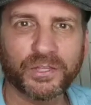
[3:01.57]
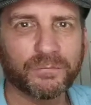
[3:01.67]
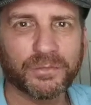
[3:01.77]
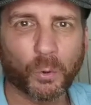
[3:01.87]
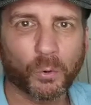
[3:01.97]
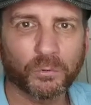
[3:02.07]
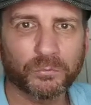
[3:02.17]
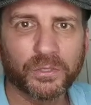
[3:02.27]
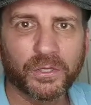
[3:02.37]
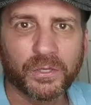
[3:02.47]
think of the
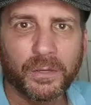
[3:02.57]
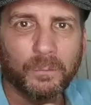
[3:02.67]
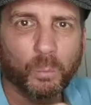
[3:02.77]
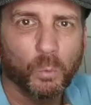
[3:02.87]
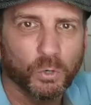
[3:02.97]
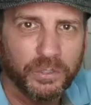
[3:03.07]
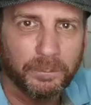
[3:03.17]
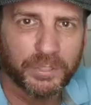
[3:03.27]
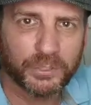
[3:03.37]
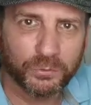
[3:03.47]
old
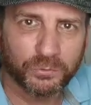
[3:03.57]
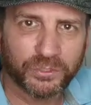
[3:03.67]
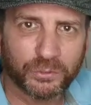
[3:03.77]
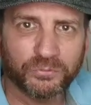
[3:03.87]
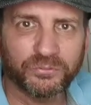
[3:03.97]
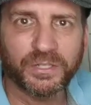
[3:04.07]
wood pews that you